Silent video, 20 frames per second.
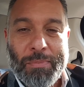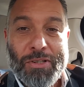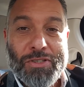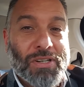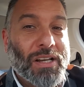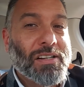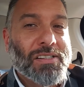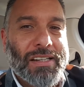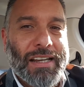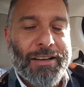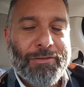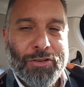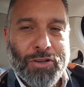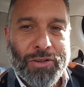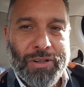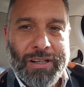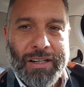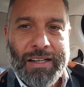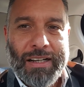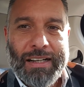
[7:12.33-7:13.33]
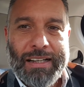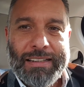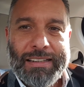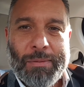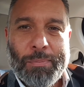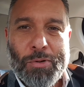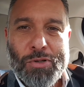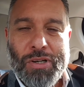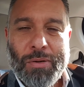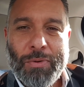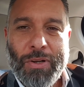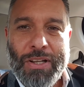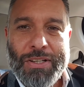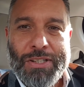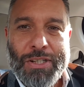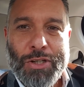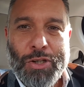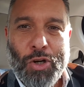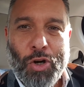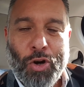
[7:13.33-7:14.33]
But Chelsea have got the
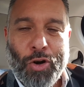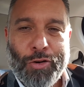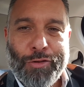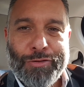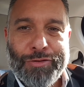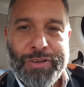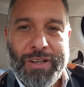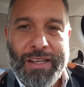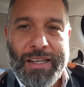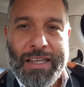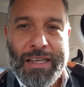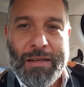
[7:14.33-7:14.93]
possibility of